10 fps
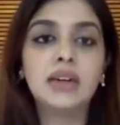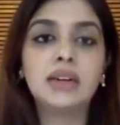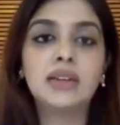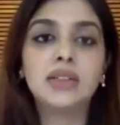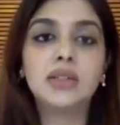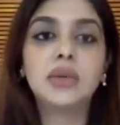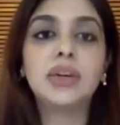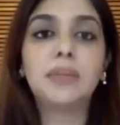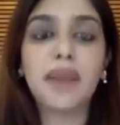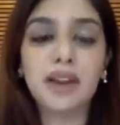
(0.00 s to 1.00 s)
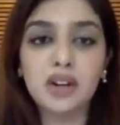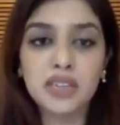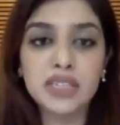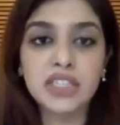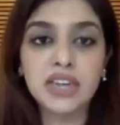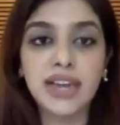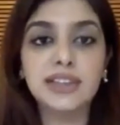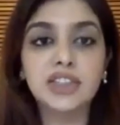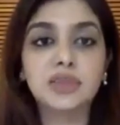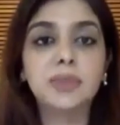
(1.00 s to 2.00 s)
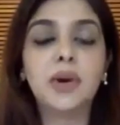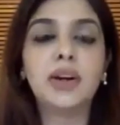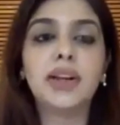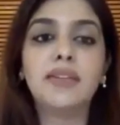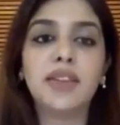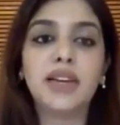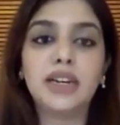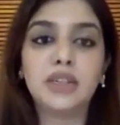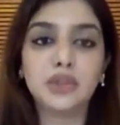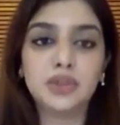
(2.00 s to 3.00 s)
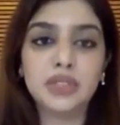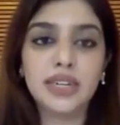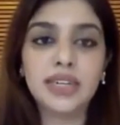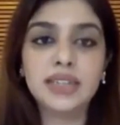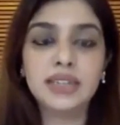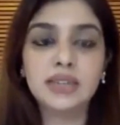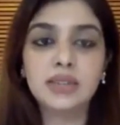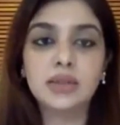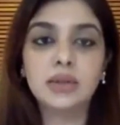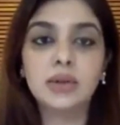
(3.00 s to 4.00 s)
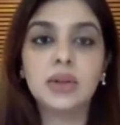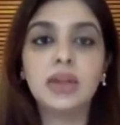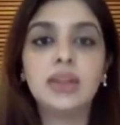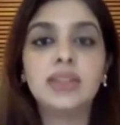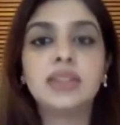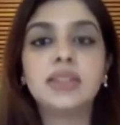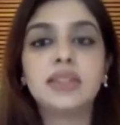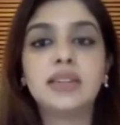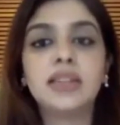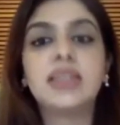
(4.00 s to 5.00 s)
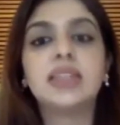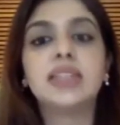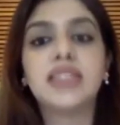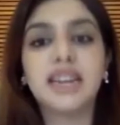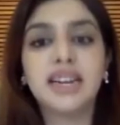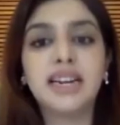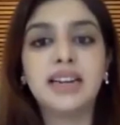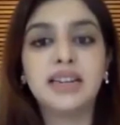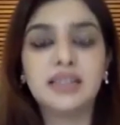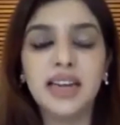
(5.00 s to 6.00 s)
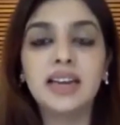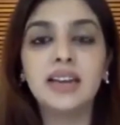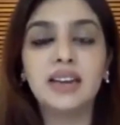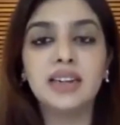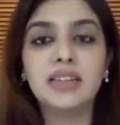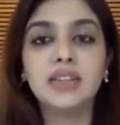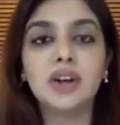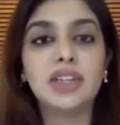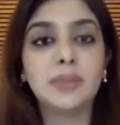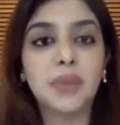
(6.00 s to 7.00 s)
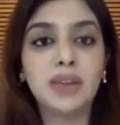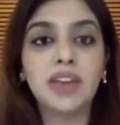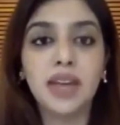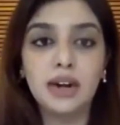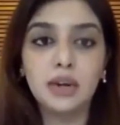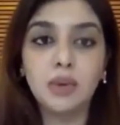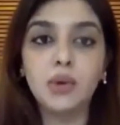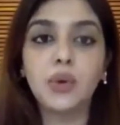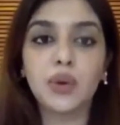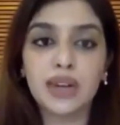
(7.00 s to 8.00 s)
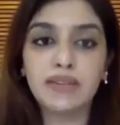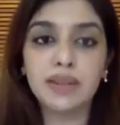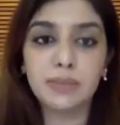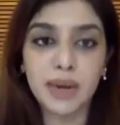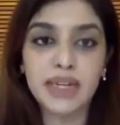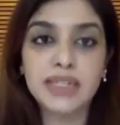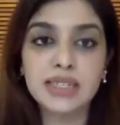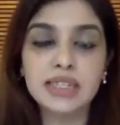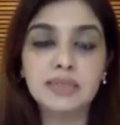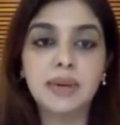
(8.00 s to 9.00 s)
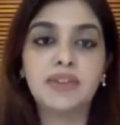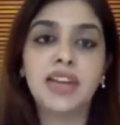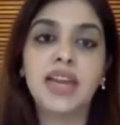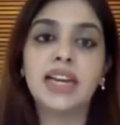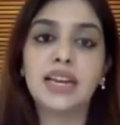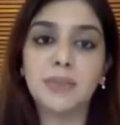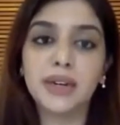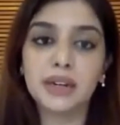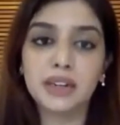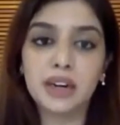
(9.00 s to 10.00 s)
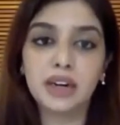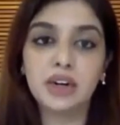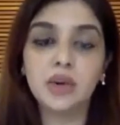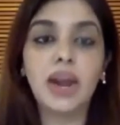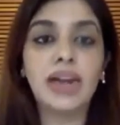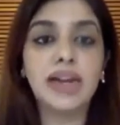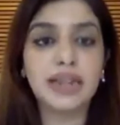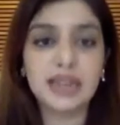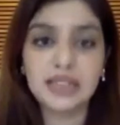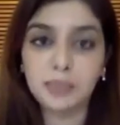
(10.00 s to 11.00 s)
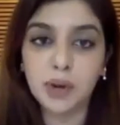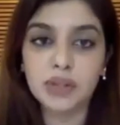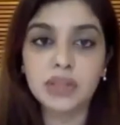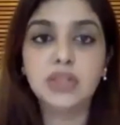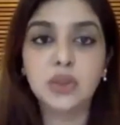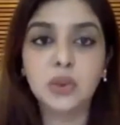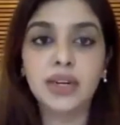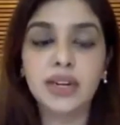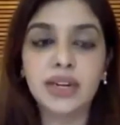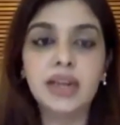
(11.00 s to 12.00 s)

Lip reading: So depending on the stage of balding, we need to treat. So since it is a genetic thing, it is not something we can remove totally with medicines, but we can keep it in control and delay the process totally.